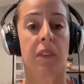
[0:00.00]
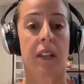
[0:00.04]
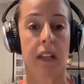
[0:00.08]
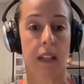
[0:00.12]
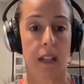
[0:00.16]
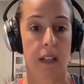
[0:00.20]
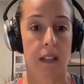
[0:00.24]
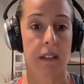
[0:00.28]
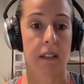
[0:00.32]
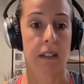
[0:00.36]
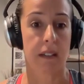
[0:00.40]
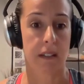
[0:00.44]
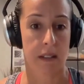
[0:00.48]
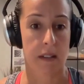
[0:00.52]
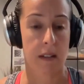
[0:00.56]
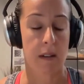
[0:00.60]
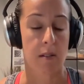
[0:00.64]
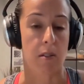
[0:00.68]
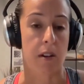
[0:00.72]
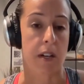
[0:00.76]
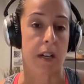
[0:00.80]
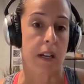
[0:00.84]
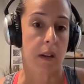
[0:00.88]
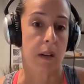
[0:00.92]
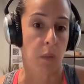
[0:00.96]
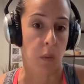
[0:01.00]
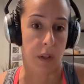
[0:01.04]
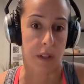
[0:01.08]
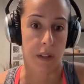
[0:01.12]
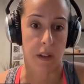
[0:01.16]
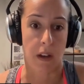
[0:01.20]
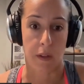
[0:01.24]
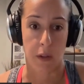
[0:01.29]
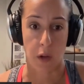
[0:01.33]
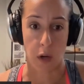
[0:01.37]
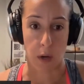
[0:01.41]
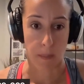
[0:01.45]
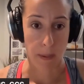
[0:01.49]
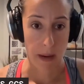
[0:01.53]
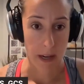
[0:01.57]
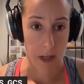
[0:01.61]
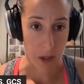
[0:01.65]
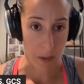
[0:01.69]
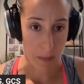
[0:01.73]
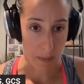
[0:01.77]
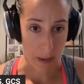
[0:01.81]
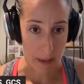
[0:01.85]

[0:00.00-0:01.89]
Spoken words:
In theory, with other patient